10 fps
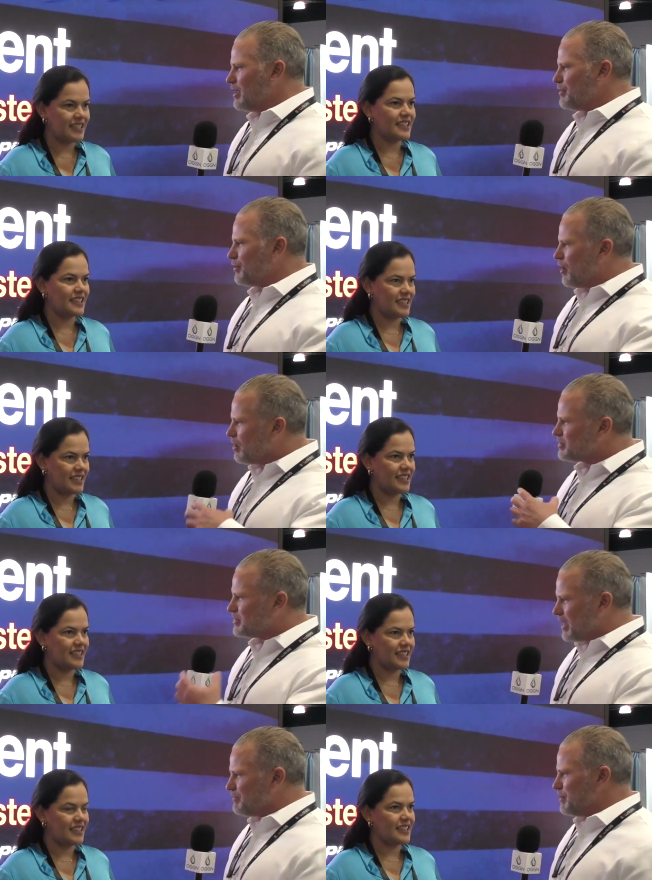Speaker 1: there are
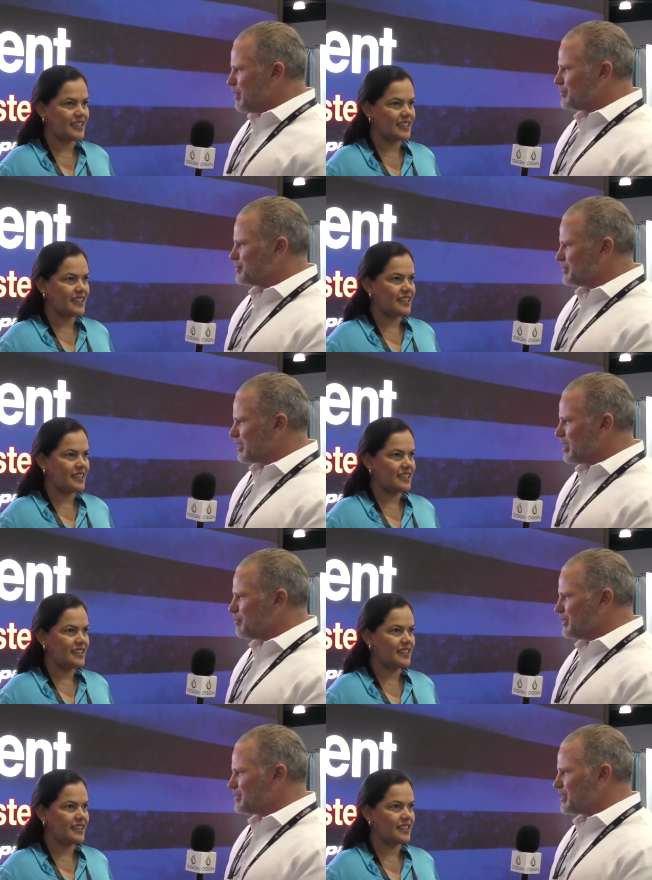safety measures that
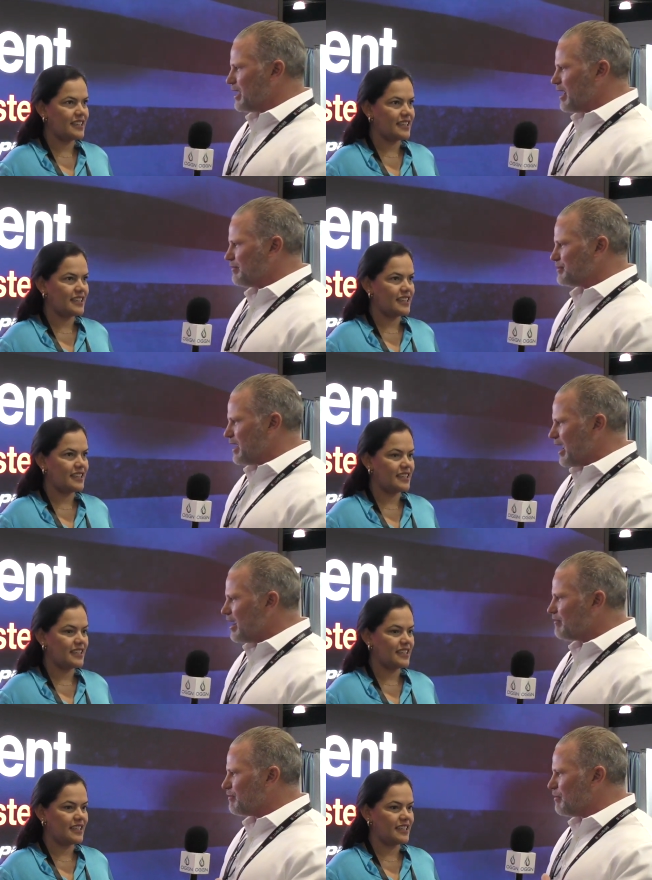companies can have to
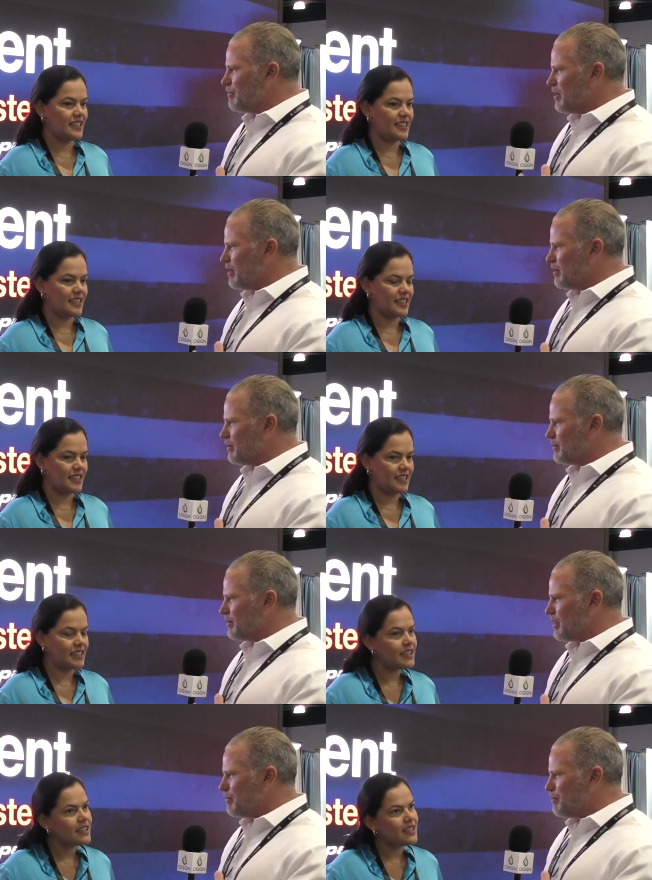have a,
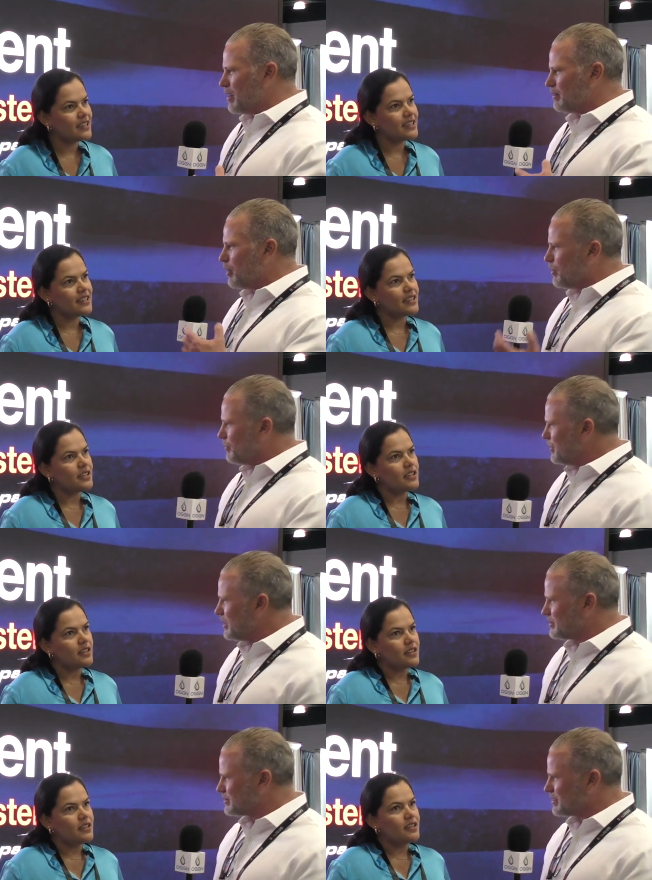a, a lower
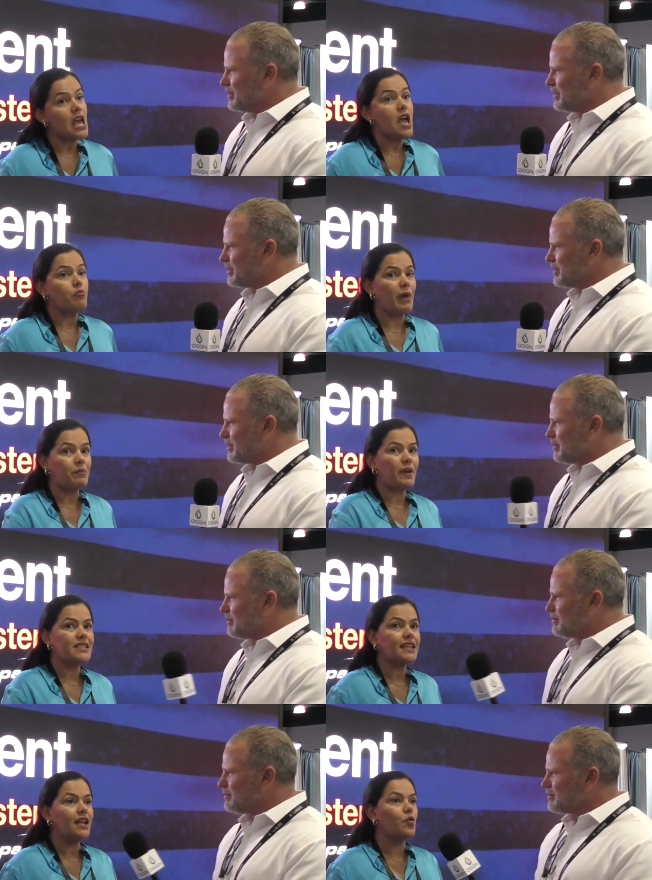risk.
Speaker 2: But
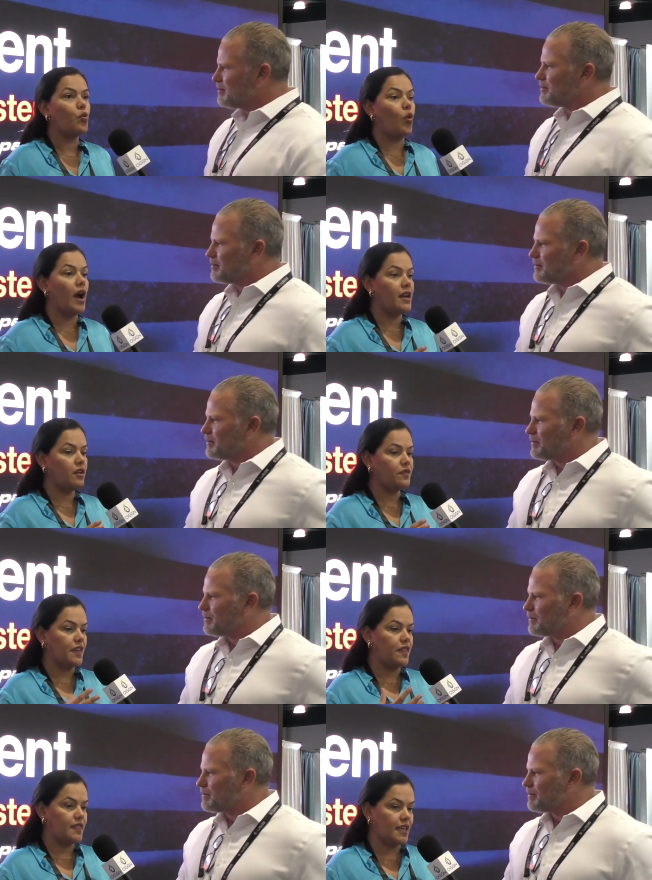basically, one of
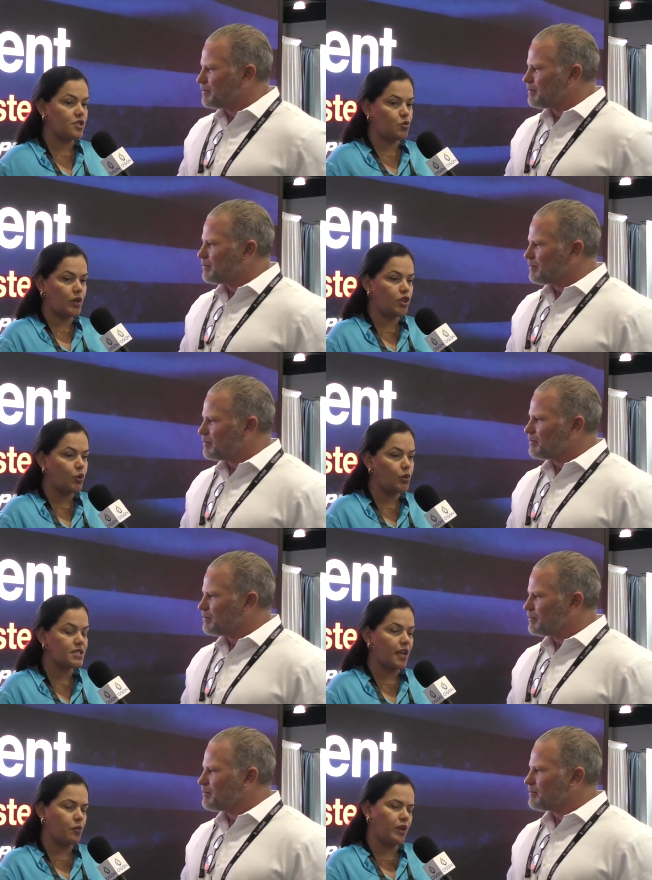the things we do
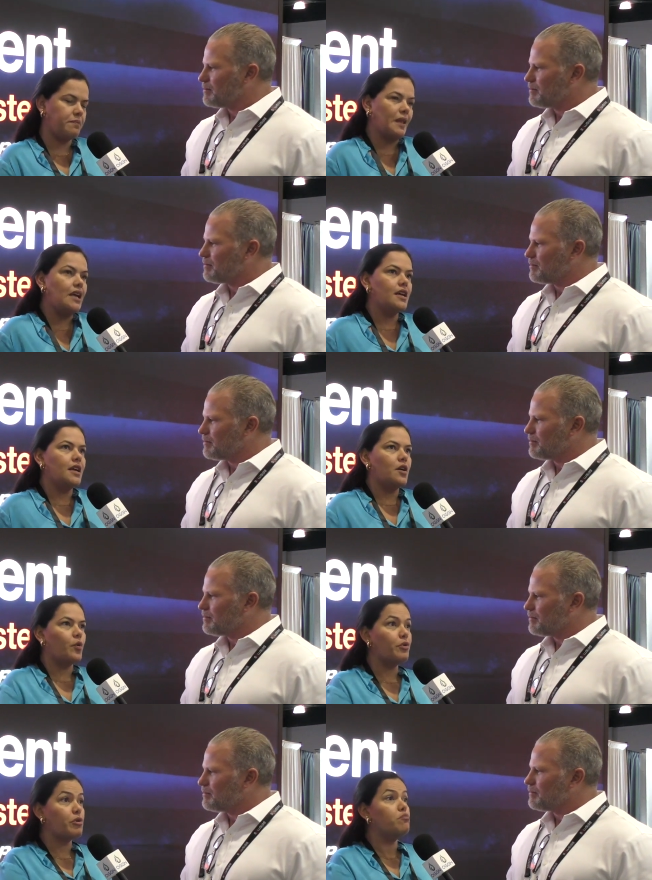is that we
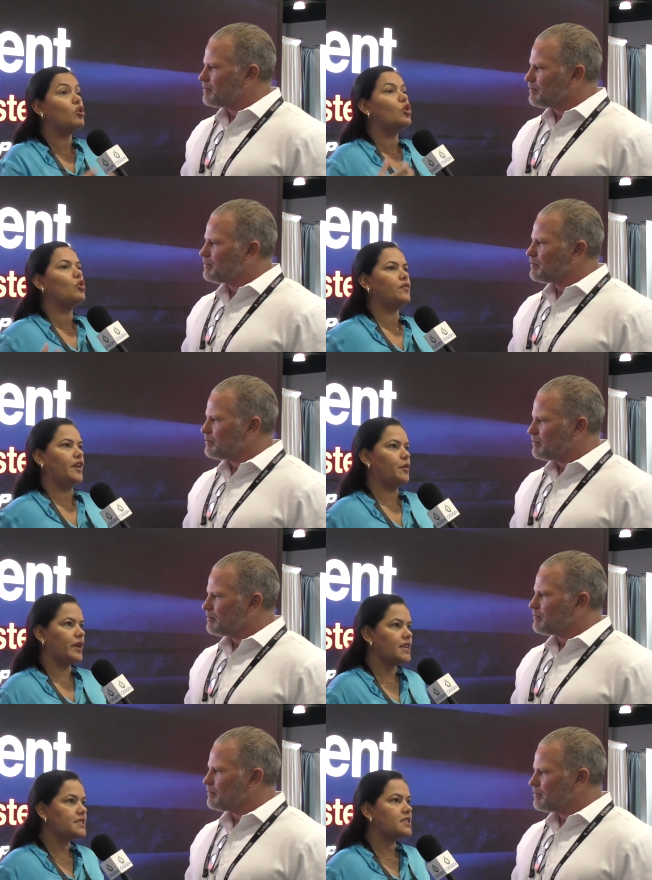we remove the
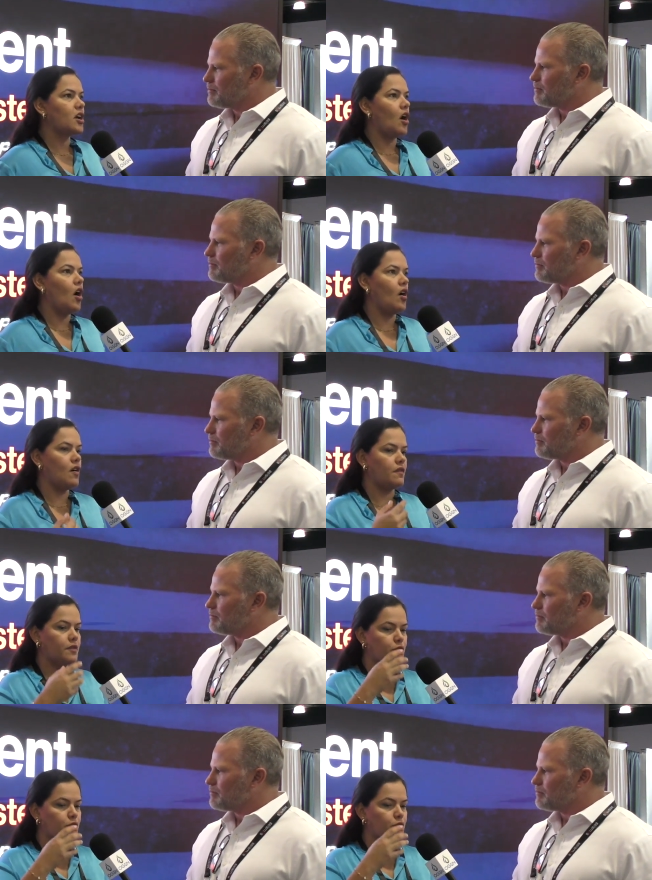risk of